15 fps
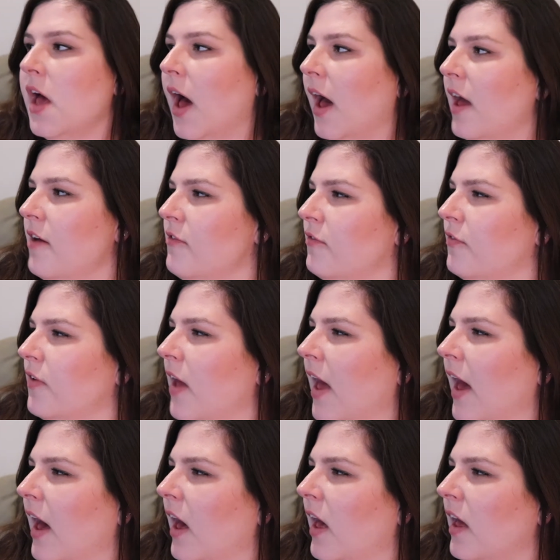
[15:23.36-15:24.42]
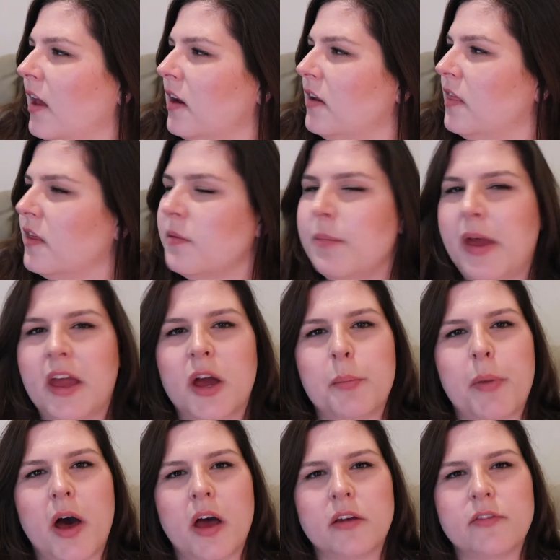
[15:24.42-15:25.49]
I've had the
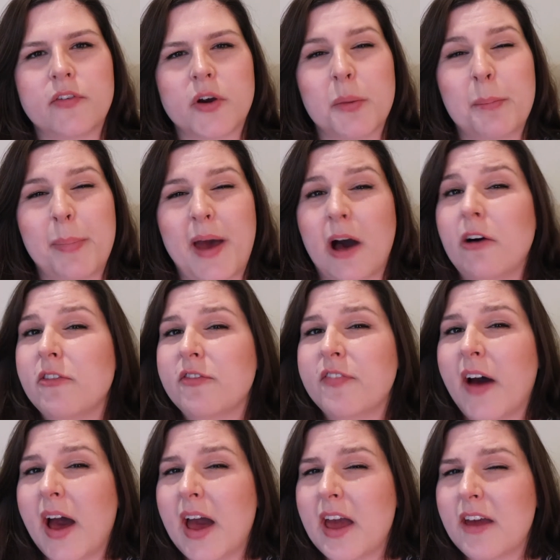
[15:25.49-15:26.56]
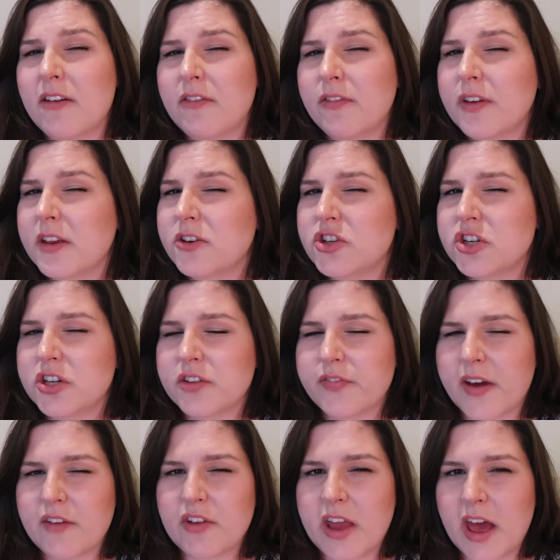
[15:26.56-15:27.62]
makeup on for about
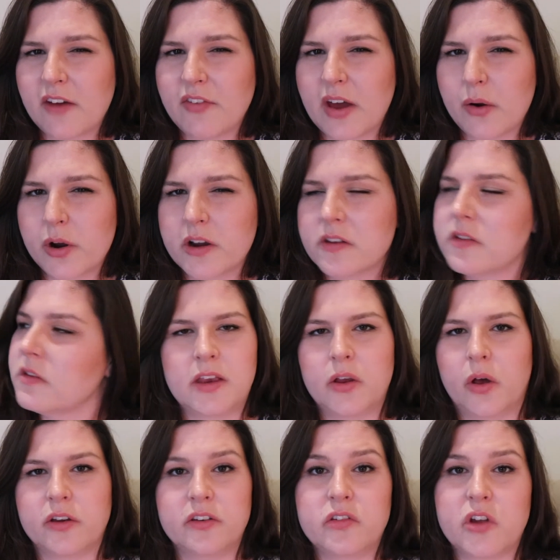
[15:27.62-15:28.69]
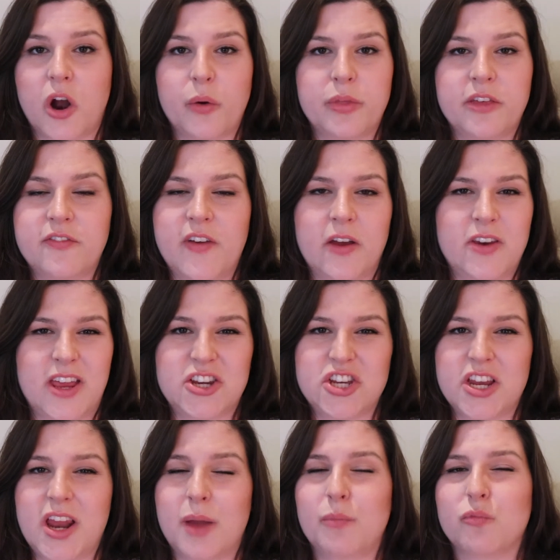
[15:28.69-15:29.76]
5.5 hours. You know, I'll just start with the
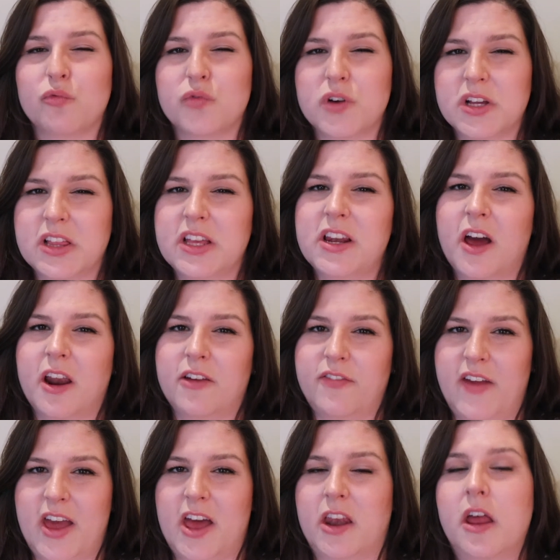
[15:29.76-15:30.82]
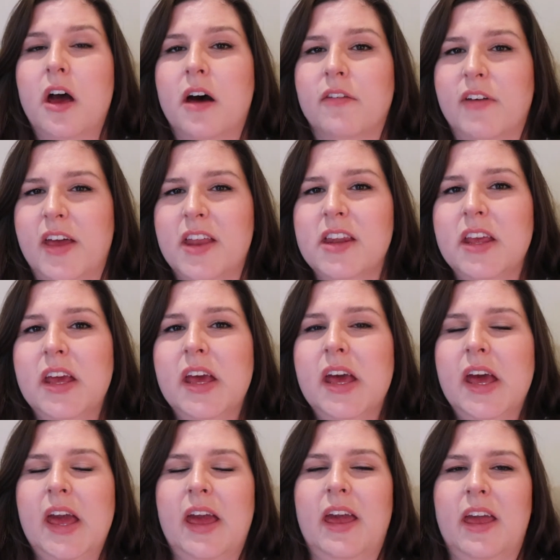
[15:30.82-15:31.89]
foundation. I'm really not a fan of it.
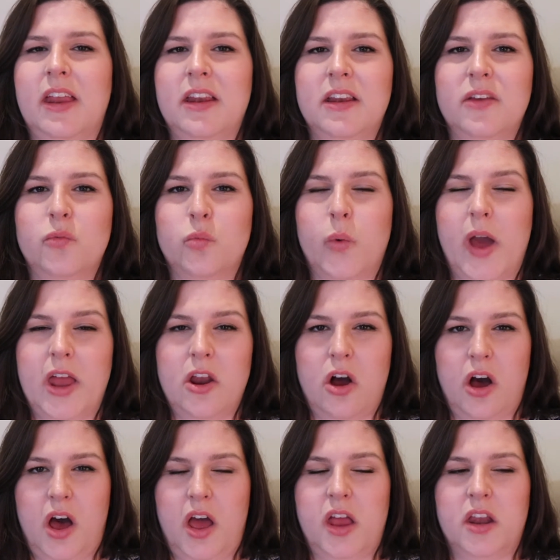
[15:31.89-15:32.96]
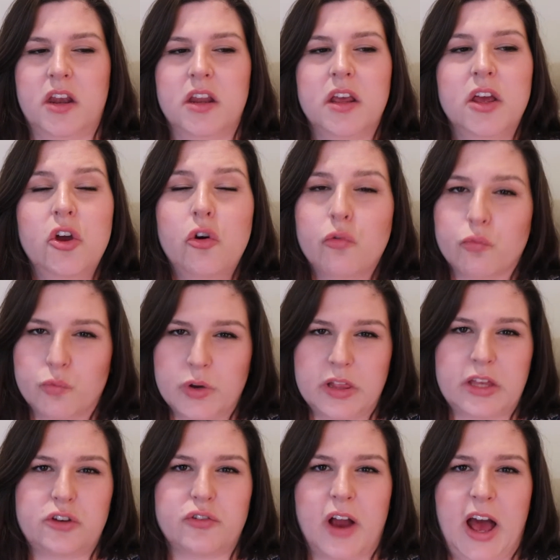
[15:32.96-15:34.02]
It went on
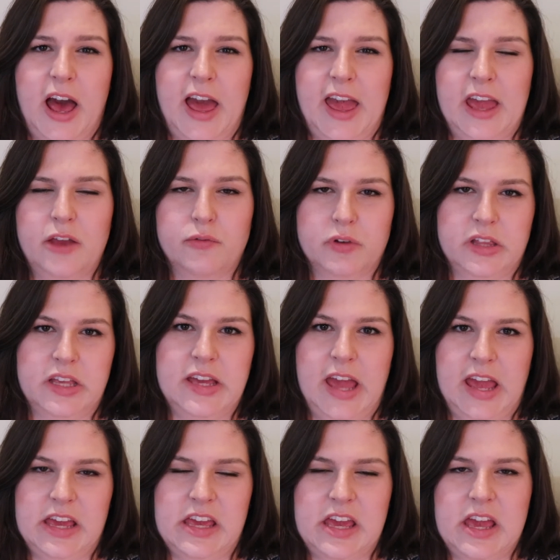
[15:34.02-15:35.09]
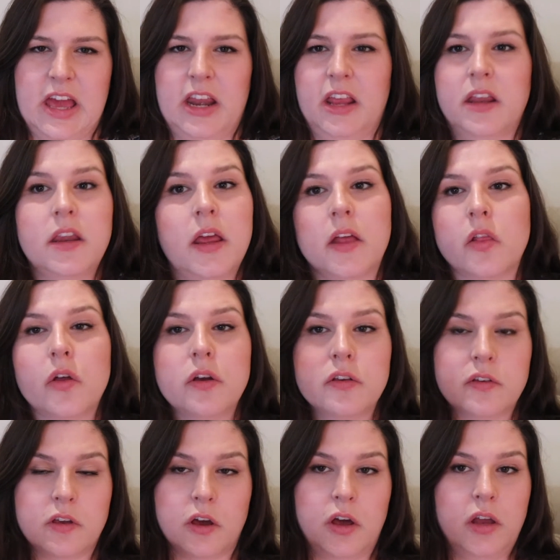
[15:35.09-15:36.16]
really dry and really cakey, and it
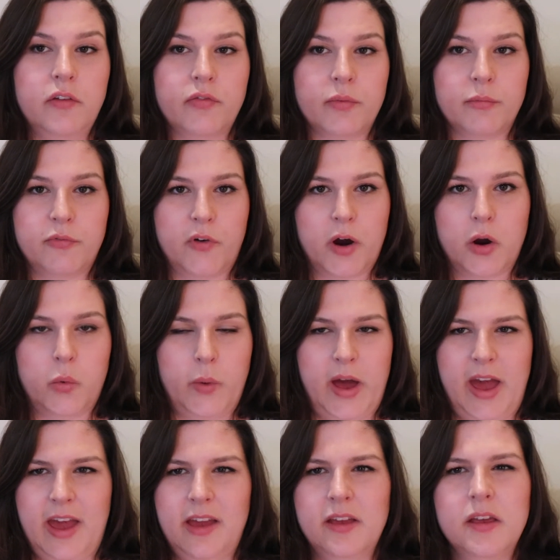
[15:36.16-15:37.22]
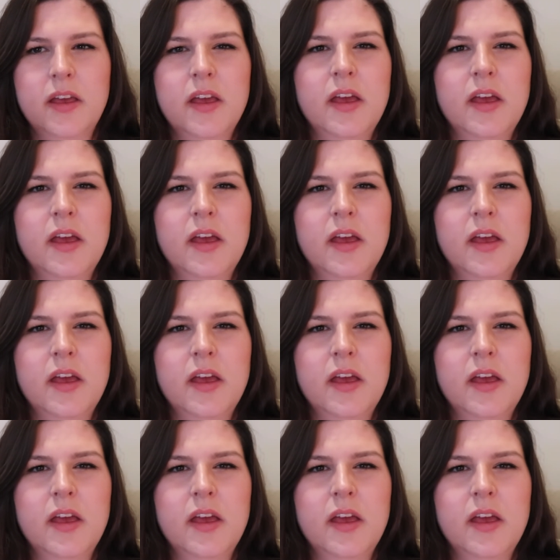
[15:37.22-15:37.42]
looks good from far away,